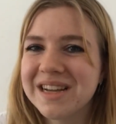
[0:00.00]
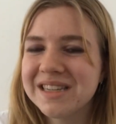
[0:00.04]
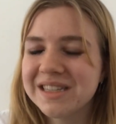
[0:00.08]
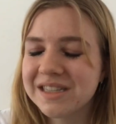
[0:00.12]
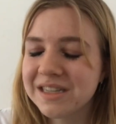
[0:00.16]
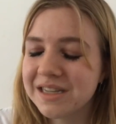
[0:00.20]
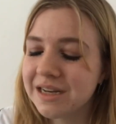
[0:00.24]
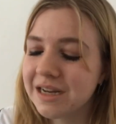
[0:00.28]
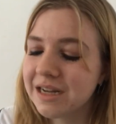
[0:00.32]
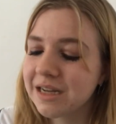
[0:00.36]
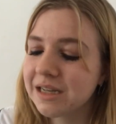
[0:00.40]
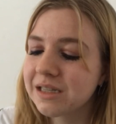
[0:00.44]

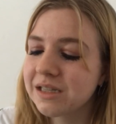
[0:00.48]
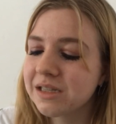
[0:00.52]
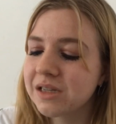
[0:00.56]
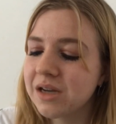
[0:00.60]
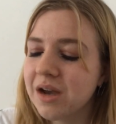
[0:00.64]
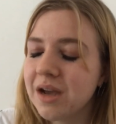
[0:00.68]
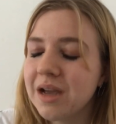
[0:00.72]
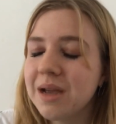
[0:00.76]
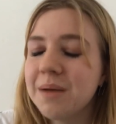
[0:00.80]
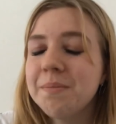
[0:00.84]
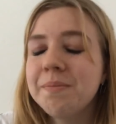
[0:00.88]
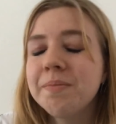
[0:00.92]
So next
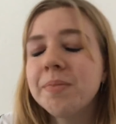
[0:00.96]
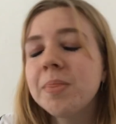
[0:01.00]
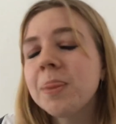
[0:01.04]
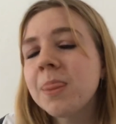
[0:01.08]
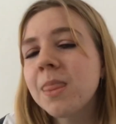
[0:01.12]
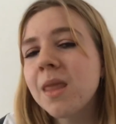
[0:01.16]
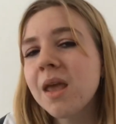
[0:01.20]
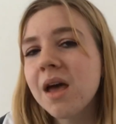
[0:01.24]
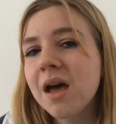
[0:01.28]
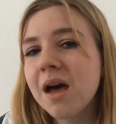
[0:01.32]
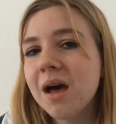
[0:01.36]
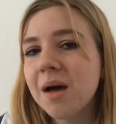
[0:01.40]
time
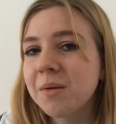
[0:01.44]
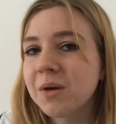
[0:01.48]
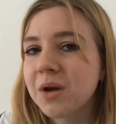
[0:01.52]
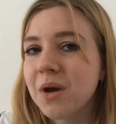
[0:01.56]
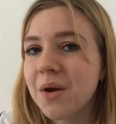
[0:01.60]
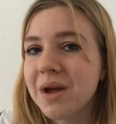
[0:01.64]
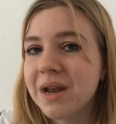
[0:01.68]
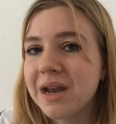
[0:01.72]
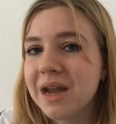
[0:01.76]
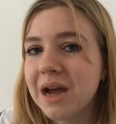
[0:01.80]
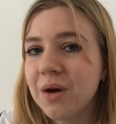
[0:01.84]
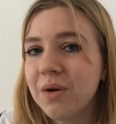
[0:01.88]
I'm
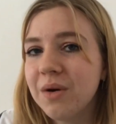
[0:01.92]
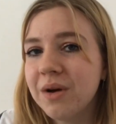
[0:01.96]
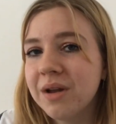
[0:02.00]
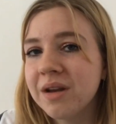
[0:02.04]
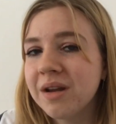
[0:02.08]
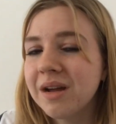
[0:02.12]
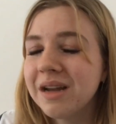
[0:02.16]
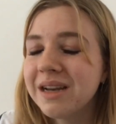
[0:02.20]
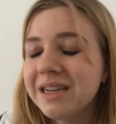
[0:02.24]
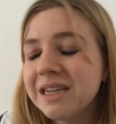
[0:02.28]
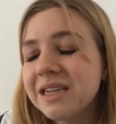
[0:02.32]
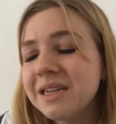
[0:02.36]
going out and
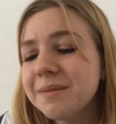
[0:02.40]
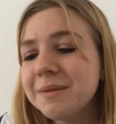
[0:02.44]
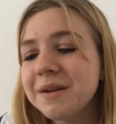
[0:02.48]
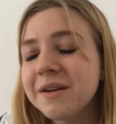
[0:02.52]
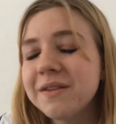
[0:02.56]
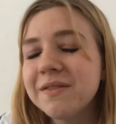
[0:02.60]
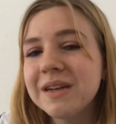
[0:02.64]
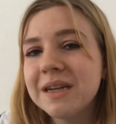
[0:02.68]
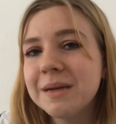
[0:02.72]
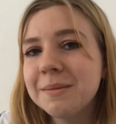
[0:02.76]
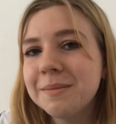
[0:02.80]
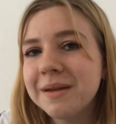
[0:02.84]
I need a bit of
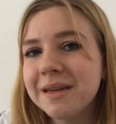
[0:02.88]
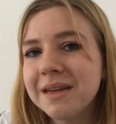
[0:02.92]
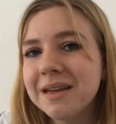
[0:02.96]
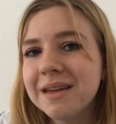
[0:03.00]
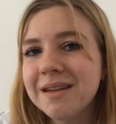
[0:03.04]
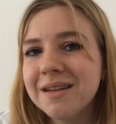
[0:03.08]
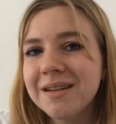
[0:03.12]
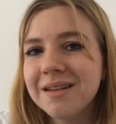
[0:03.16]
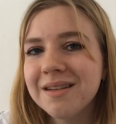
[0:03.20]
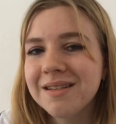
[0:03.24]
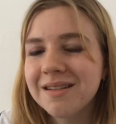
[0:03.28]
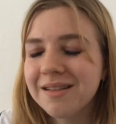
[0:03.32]
lippy,
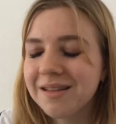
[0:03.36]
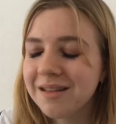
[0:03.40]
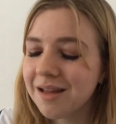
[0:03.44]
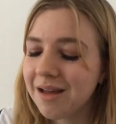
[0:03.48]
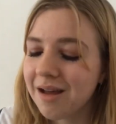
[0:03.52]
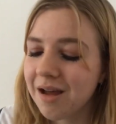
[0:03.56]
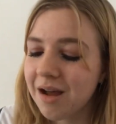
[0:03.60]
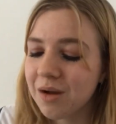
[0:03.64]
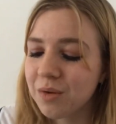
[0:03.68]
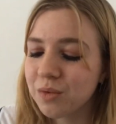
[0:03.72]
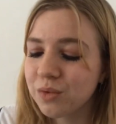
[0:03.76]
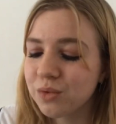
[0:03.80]

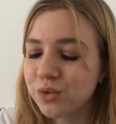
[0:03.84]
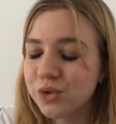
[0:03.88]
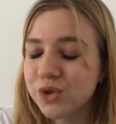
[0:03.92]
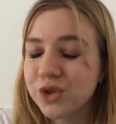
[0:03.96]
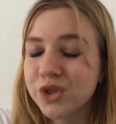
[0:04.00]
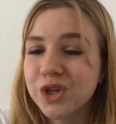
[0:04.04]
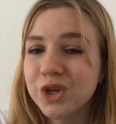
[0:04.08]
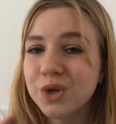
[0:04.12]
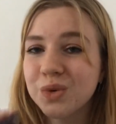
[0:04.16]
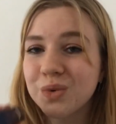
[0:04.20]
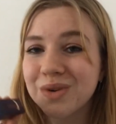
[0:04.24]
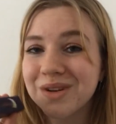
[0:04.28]
I will
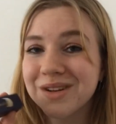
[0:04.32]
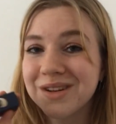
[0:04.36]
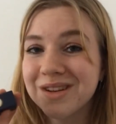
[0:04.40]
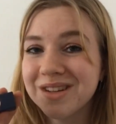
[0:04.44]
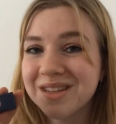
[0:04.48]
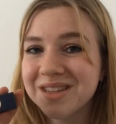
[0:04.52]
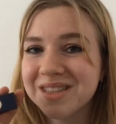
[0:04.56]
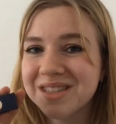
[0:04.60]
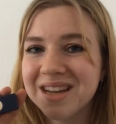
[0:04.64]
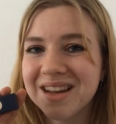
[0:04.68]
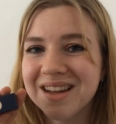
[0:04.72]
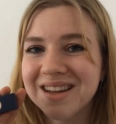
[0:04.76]
show you what it
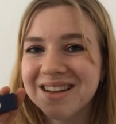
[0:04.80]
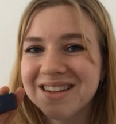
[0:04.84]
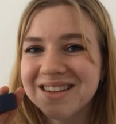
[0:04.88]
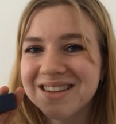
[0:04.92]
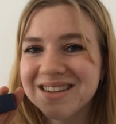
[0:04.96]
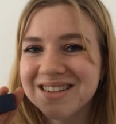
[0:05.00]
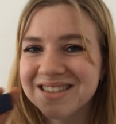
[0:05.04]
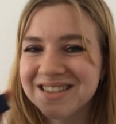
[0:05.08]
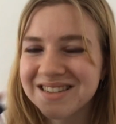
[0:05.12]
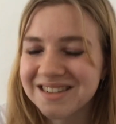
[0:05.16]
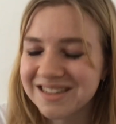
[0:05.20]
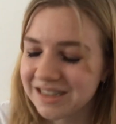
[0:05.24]
looks like.
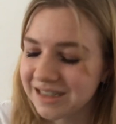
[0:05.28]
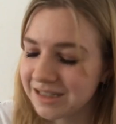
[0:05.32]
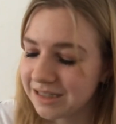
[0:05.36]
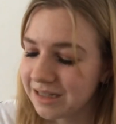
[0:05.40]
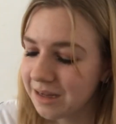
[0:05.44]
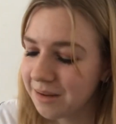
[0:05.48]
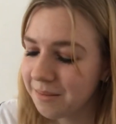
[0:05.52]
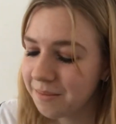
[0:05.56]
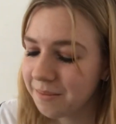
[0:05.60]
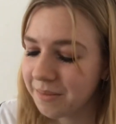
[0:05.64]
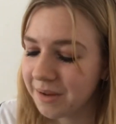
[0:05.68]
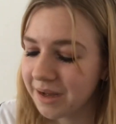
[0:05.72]

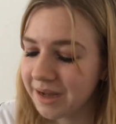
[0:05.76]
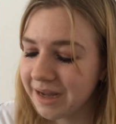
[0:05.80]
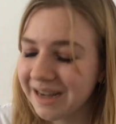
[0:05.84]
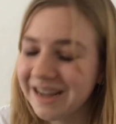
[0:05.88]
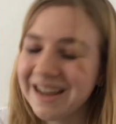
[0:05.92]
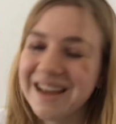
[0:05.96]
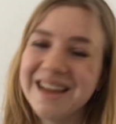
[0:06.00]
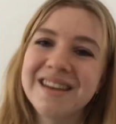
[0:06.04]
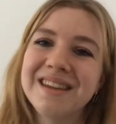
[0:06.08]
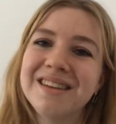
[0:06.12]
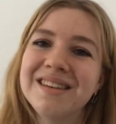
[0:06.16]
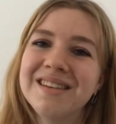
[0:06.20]
But
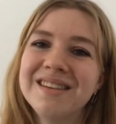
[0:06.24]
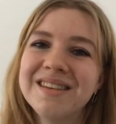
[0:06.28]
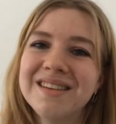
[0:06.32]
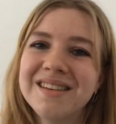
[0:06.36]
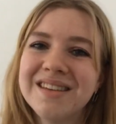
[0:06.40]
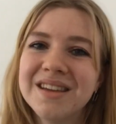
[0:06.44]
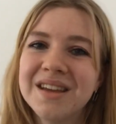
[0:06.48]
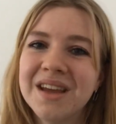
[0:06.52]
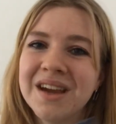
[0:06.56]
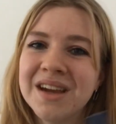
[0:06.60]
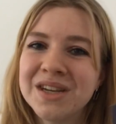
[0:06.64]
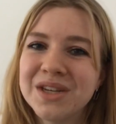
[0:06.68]
again,
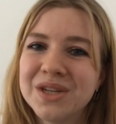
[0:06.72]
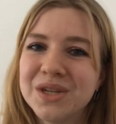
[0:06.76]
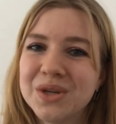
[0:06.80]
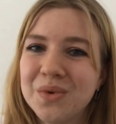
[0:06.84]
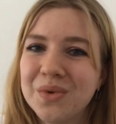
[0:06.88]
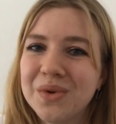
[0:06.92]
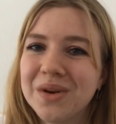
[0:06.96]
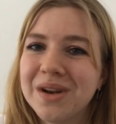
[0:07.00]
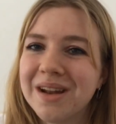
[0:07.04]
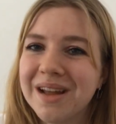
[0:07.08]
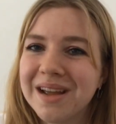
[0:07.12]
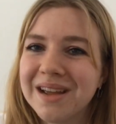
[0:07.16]
I
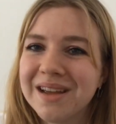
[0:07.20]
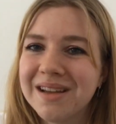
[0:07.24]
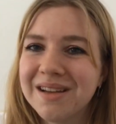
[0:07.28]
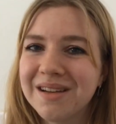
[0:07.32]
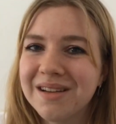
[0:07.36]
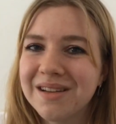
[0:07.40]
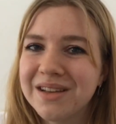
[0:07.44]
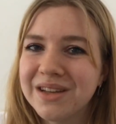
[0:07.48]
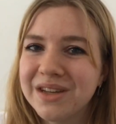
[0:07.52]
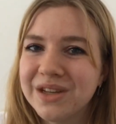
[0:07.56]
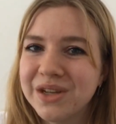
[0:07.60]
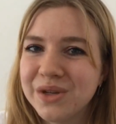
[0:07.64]
don't like
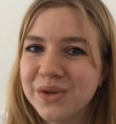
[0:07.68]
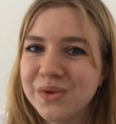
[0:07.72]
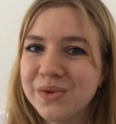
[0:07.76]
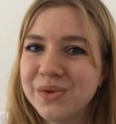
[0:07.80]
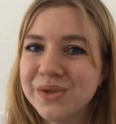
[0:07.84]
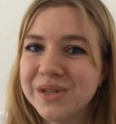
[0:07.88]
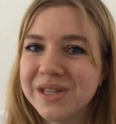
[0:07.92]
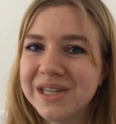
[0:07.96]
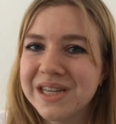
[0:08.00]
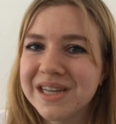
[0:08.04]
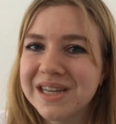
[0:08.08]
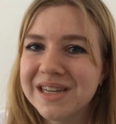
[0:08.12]

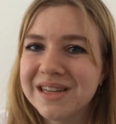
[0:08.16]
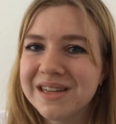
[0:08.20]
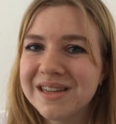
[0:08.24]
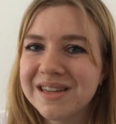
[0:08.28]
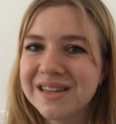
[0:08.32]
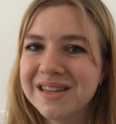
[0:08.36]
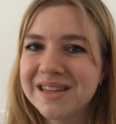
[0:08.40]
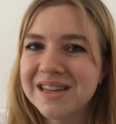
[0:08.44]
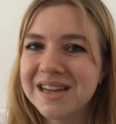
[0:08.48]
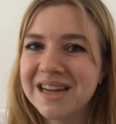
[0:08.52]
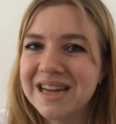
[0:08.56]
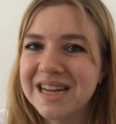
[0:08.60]
use it
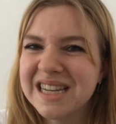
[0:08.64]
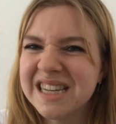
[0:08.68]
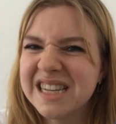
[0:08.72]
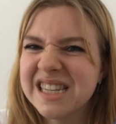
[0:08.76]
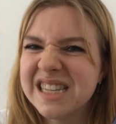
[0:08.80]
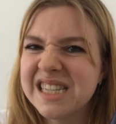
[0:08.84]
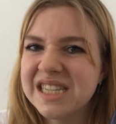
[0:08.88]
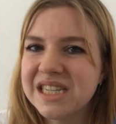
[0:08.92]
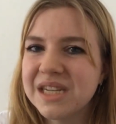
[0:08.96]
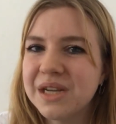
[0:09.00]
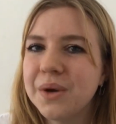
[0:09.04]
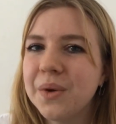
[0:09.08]

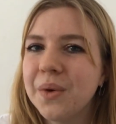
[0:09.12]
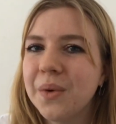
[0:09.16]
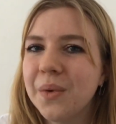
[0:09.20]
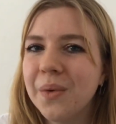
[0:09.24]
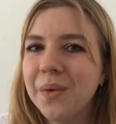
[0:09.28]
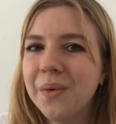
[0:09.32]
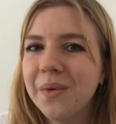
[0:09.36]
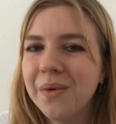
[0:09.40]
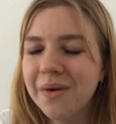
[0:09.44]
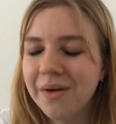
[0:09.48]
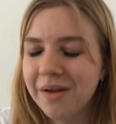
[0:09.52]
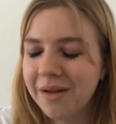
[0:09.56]
until
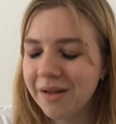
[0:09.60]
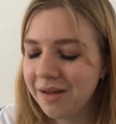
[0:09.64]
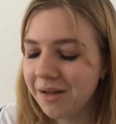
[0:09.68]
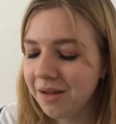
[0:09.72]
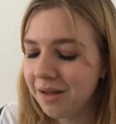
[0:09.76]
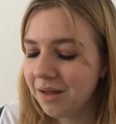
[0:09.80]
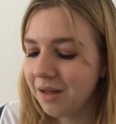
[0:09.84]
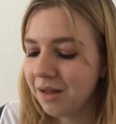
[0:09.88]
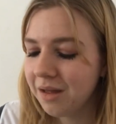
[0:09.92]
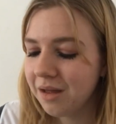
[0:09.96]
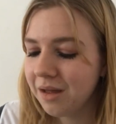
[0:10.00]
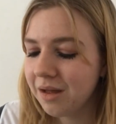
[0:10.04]

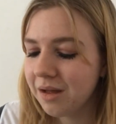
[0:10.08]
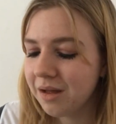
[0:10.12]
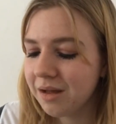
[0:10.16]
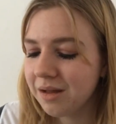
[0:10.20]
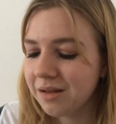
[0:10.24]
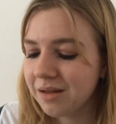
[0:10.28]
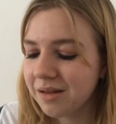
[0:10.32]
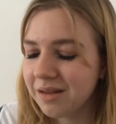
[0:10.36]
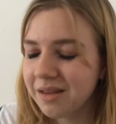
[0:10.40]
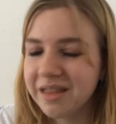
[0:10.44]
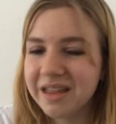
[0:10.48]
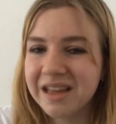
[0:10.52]

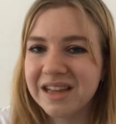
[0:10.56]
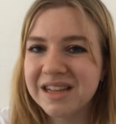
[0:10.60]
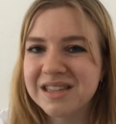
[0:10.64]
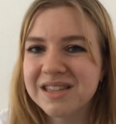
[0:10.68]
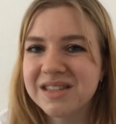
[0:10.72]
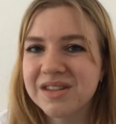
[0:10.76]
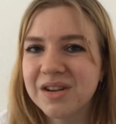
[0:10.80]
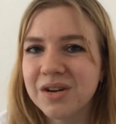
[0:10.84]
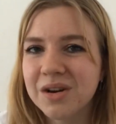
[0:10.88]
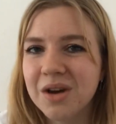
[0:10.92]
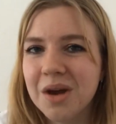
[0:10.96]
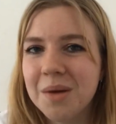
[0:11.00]
things
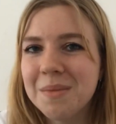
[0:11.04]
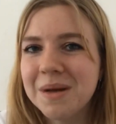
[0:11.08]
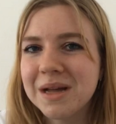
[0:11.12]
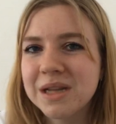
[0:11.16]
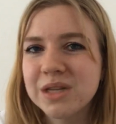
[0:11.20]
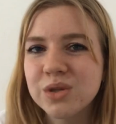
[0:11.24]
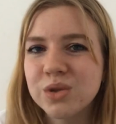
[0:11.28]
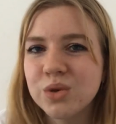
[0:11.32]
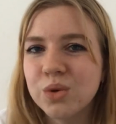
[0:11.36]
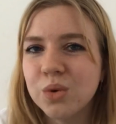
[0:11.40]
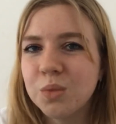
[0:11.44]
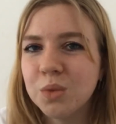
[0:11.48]
start going back
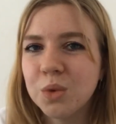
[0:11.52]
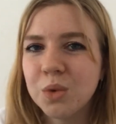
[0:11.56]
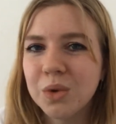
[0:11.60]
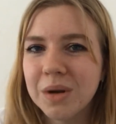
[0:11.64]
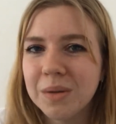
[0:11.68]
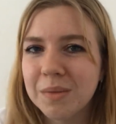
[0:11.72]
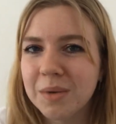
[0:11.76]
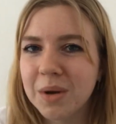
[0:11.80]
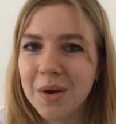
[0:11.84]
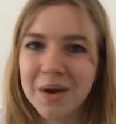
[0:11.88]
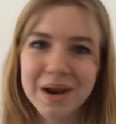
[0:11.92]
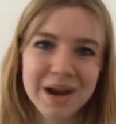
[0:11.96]
to normal and
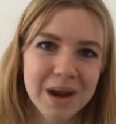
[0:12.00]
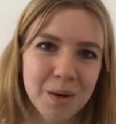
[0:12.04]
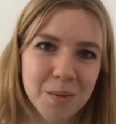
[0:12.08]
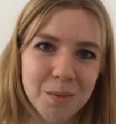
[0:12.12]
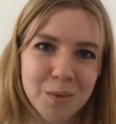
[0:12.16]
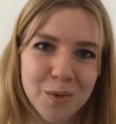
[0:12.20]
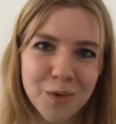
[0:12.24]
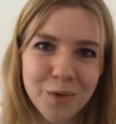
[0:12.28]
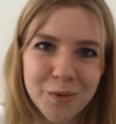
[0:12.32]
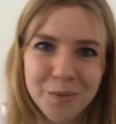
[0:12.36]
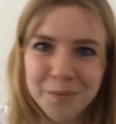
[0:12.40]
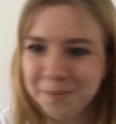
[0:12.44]
I'm going out
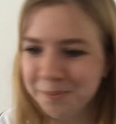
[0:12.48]
more.